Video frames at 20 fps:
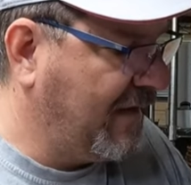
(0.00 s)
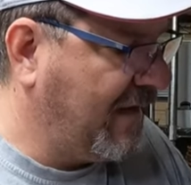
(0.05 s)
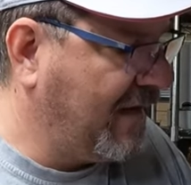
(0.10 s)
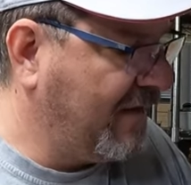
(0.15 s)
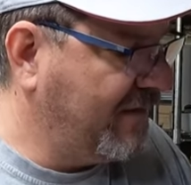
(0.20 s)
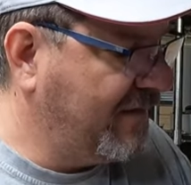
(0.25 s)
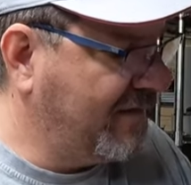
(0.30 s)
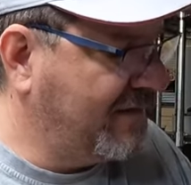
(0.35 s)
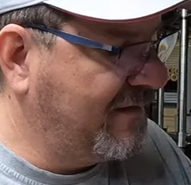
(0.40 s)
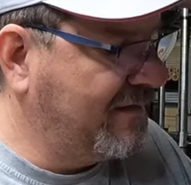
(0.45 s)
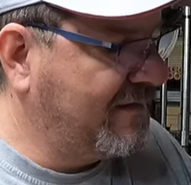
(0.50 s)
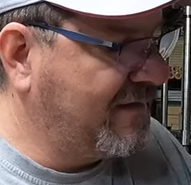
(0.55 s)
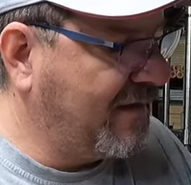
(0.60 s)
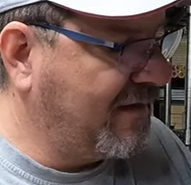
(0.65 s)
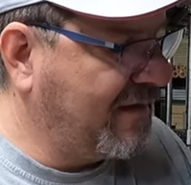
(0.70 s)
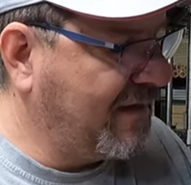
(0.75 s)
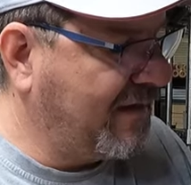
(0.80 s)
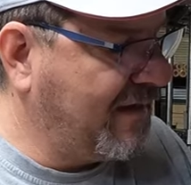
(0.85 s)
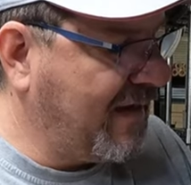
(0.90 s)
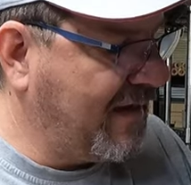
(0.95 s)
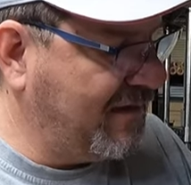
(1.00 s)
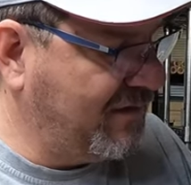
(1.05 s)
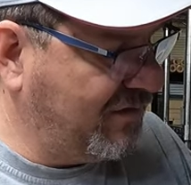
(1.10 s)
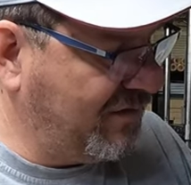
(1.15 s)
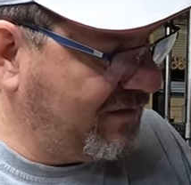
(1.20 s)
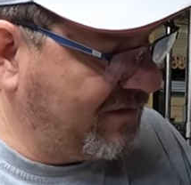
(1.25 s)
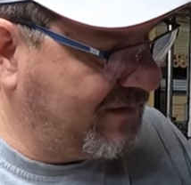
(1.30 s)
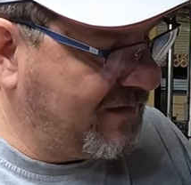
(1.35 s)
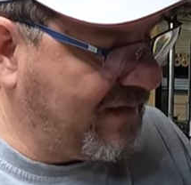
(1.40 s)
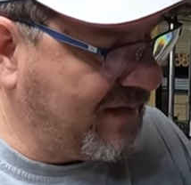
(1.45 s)
Yeah, this is like a case.
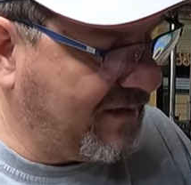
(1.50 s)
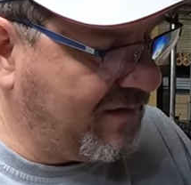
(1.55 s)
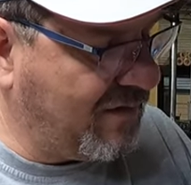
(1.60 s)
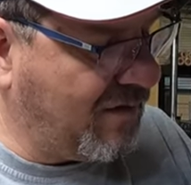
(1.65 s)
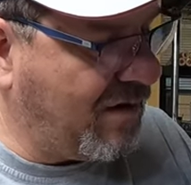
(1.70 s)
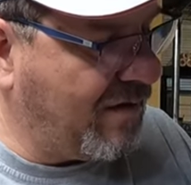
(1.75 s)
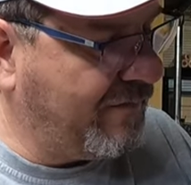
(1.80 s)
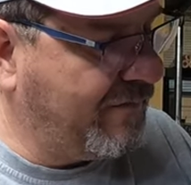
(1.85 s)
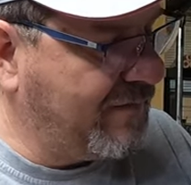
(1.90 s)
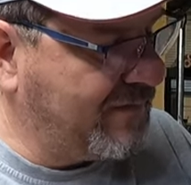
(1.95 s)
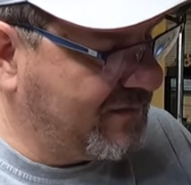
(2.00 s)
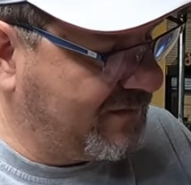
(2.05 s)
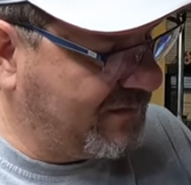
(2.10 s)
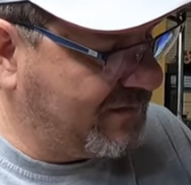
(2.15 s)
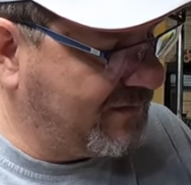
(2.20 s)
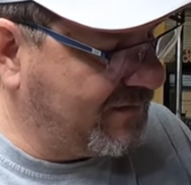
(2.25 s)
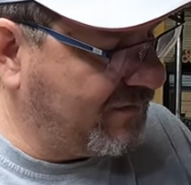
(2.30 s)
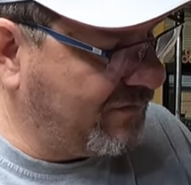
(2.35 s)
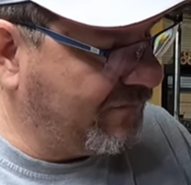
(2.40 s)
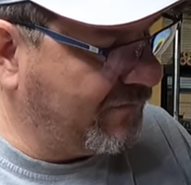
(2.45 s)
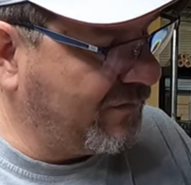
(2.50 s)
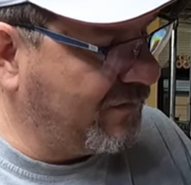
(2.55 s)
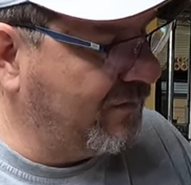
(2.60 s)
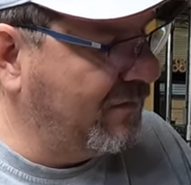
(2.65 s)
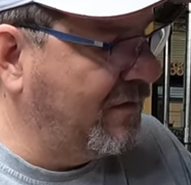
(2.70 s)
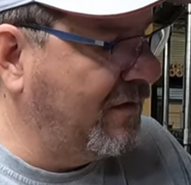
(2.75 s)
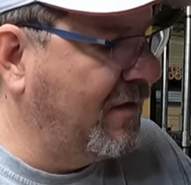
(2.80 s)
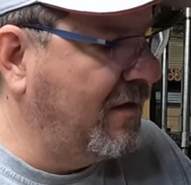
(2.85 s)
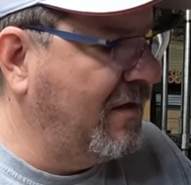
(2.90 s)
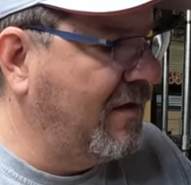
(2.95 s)
You can take it off. It's a
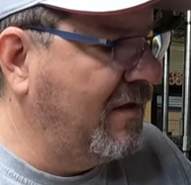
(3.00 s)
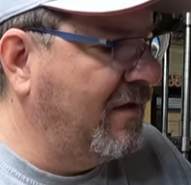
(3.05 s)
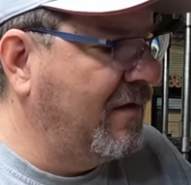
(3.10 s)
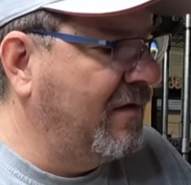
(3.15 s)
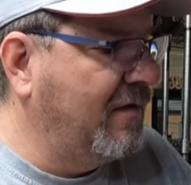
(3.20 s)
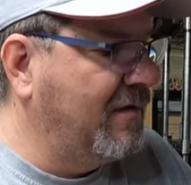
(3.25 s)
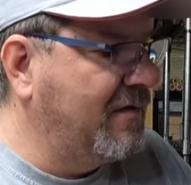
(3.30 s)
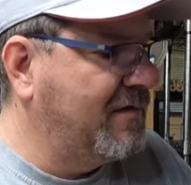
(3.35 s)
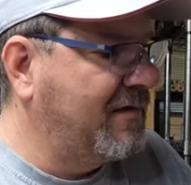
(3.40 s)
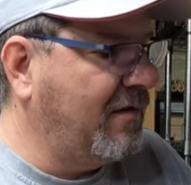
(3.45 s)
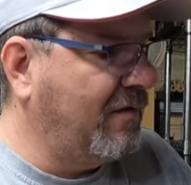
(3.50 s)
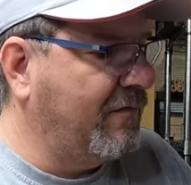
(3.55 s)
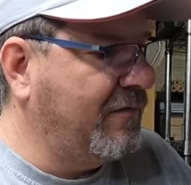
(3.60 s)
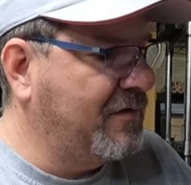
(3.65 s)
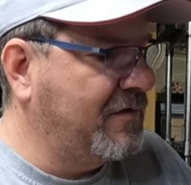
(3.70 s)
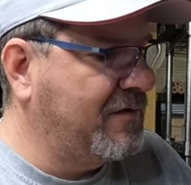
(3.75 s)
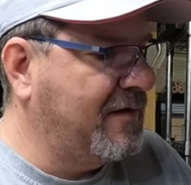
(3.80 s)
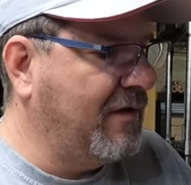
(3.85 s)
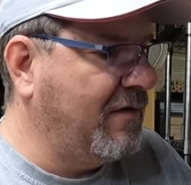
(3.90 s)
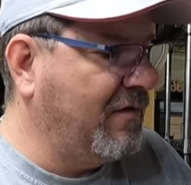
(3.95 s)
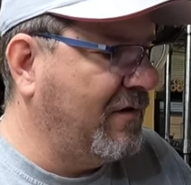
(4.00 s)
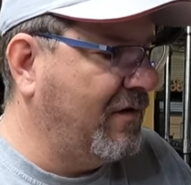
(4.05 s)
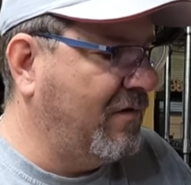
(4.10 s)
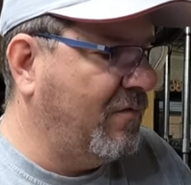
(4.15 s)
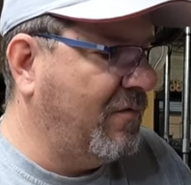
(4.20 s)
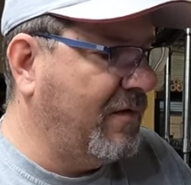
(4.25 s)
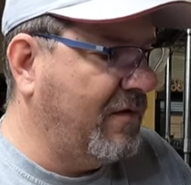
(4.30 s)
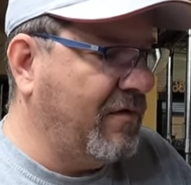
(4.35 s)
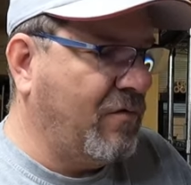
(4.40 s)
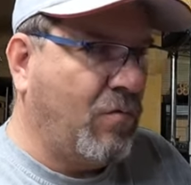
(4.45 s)
silver silver
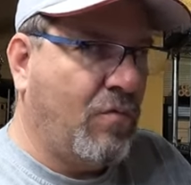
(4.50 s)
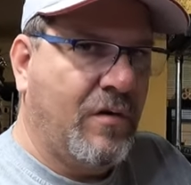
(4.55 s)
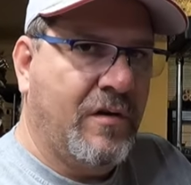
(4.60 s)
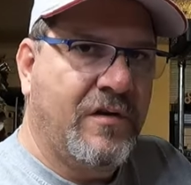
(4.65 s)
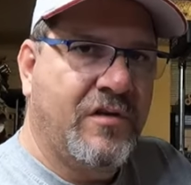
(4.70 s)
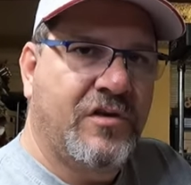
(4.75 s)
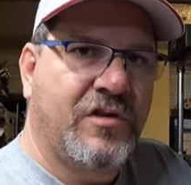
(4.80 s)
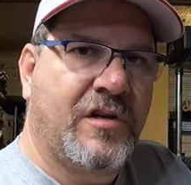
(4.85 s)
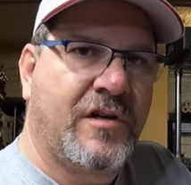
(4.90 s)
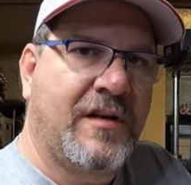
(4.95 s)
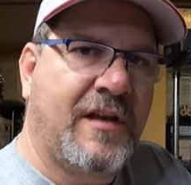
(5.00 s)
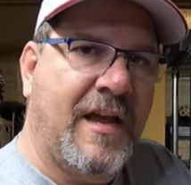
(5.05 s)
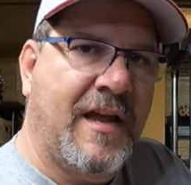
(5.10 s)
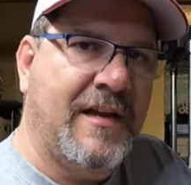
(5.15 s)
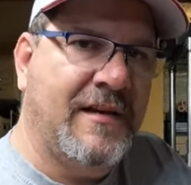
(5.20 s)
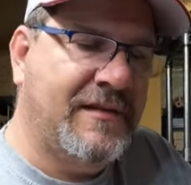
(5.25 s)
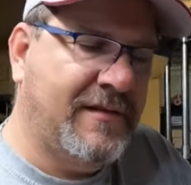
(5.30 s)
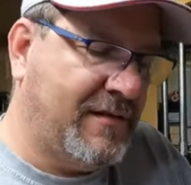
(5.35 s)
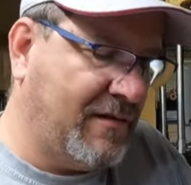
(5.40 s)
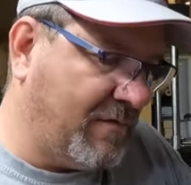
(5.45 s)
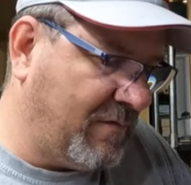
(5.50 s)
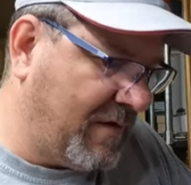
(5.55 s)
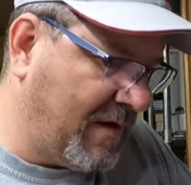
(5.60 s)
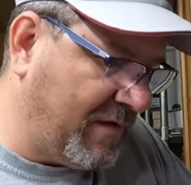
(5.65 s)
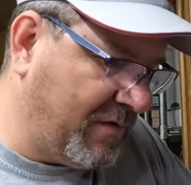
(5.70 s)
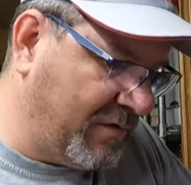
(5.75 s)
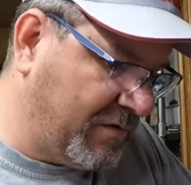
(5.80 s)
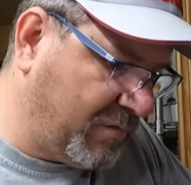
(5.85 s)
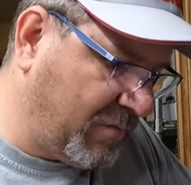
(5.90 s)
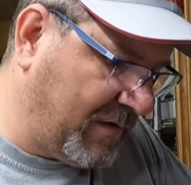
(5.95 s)
stereo with an orange case. So
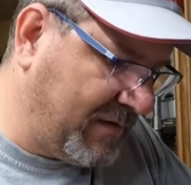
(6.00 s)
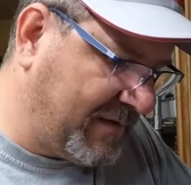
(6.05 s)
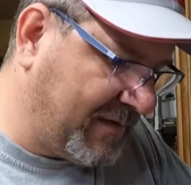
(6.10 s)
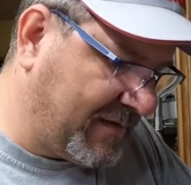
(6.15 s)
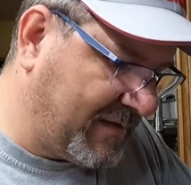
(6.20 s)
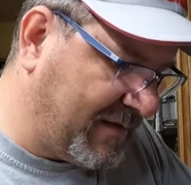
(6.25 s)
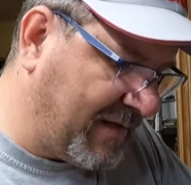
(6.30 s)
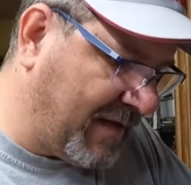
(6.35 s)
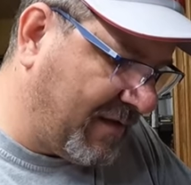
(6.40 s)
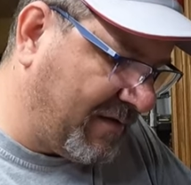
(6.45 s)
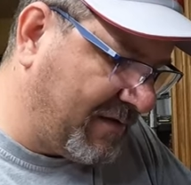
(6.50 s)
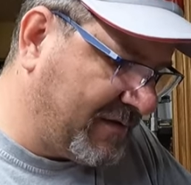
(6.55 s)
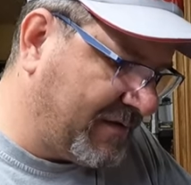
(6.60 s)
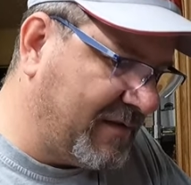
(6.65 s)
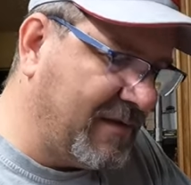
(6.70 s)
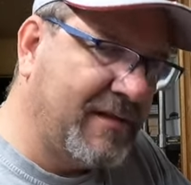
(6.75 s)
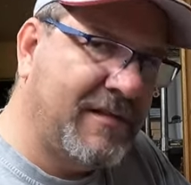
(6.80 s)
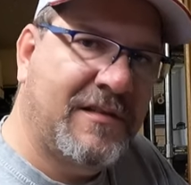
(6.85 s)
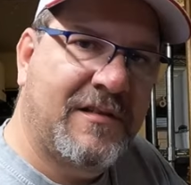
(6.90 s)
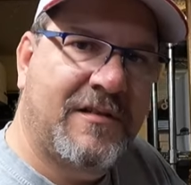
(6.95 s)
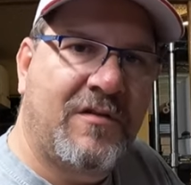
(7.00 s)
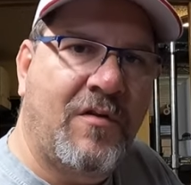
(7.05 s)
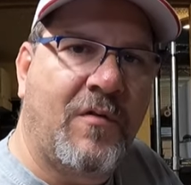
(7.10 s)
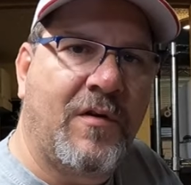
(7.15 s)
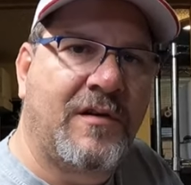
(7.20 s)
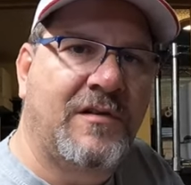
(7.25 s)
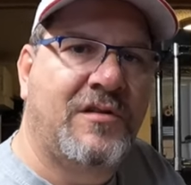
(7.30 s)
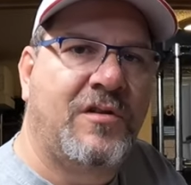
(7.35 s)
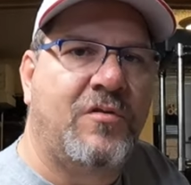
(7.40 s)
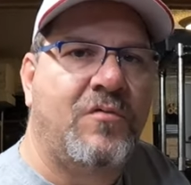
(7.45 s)
$126, and this is
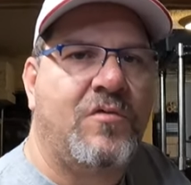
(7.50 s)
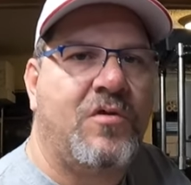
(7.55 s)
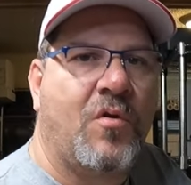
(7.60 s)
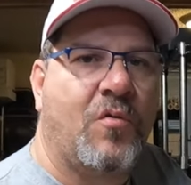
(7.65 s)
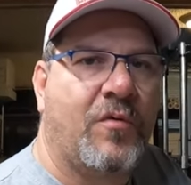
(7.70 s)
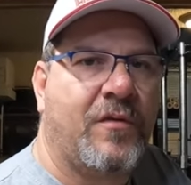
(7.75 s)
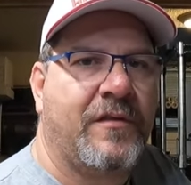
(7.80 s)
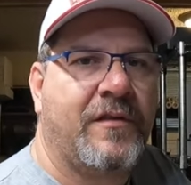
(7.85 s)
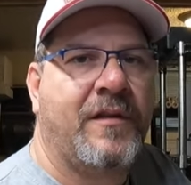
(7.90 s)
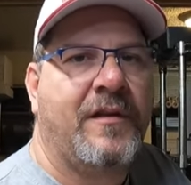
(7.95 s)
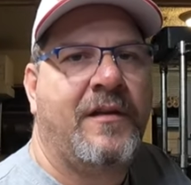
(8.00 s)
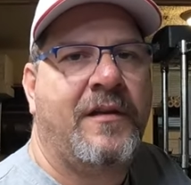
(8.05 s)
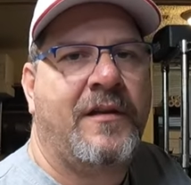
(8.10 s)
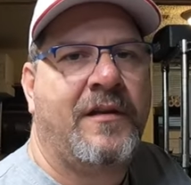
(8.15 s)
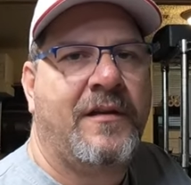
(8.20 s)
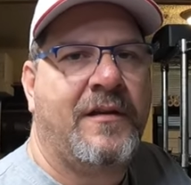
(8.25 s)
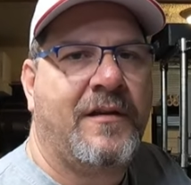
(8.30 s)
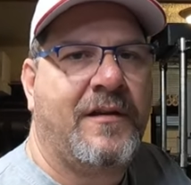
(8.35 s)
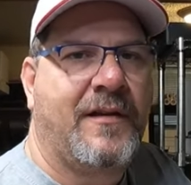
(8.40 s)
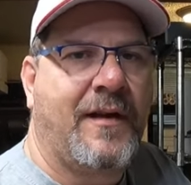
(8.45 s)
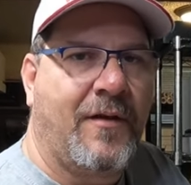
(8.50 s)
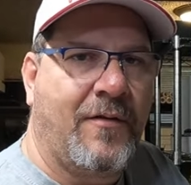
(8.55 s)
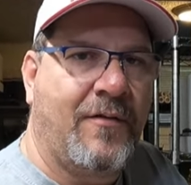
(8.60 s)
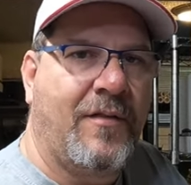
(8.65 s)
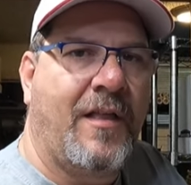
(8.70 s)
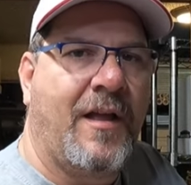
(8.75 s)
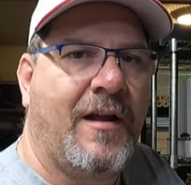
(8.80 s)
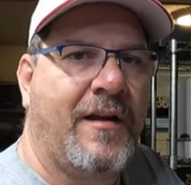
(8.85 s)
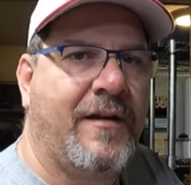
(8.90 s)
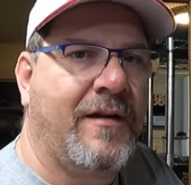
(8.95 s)
going to North
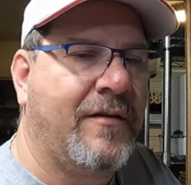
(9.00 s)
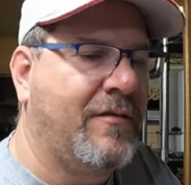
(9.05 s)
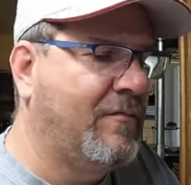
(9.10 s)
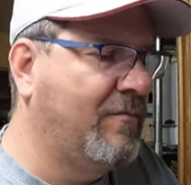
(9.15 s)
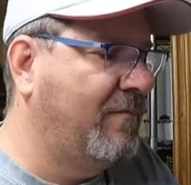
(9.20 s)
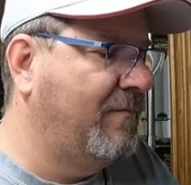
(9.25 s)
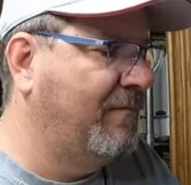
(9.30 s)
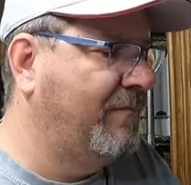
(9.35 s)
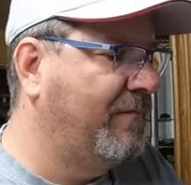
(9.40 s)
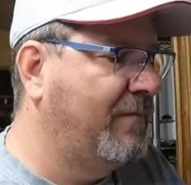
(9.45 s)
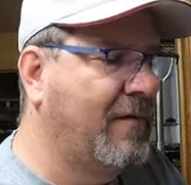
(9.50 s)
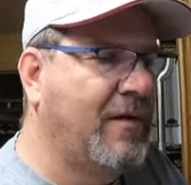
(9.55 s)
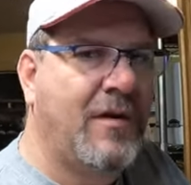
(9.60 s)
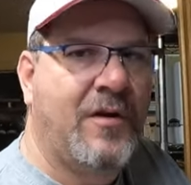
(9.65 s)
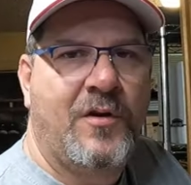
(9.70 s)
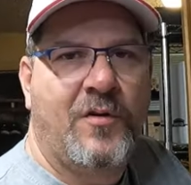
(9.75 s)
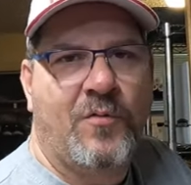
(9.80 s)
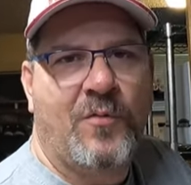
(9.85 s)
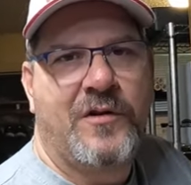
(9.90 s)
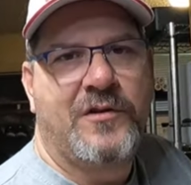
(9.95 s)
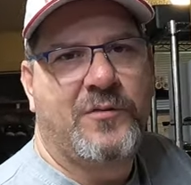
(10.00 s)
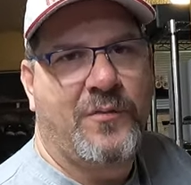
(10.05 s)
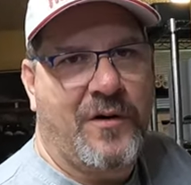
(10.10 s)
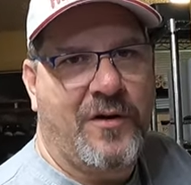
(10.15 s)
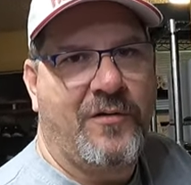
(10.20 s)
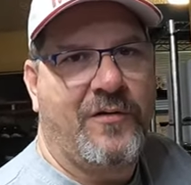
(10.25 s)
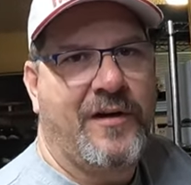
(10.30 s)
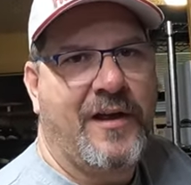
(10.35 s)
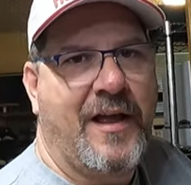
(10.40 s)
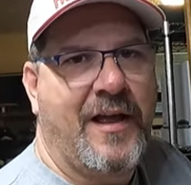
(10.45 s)
Carolina, which
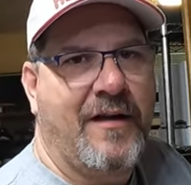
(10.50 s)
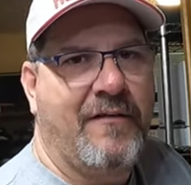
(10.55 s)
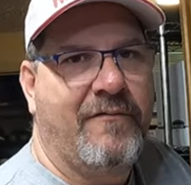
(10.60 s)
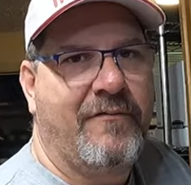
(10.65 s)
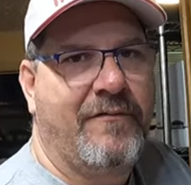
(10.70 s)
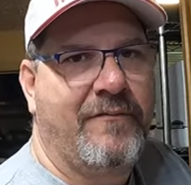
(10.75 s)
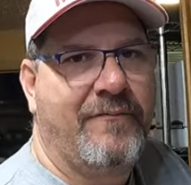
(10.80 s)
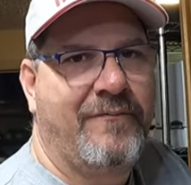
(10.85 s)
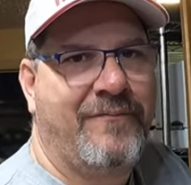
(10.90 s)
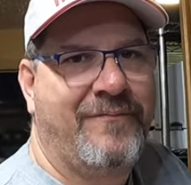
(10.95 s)
we already have.